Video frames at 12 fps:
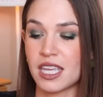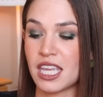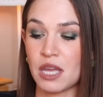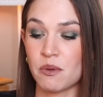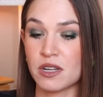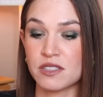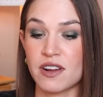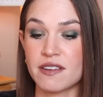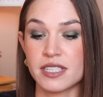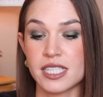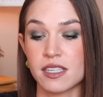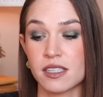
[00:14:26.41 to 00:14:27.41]
It works for
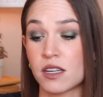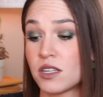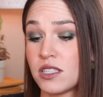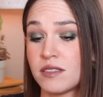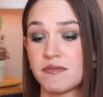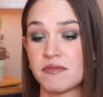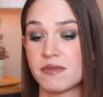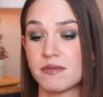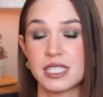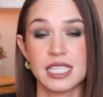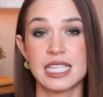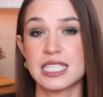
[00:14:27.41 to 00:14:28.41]
every single
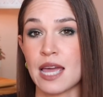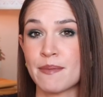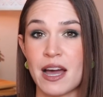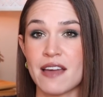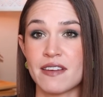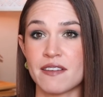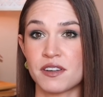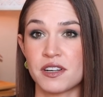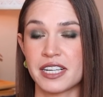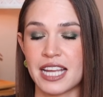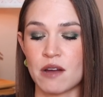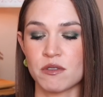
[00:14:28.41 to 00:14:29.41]
skin type I've ever
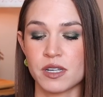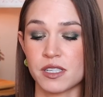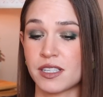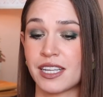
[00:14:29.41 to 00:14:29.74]
encountered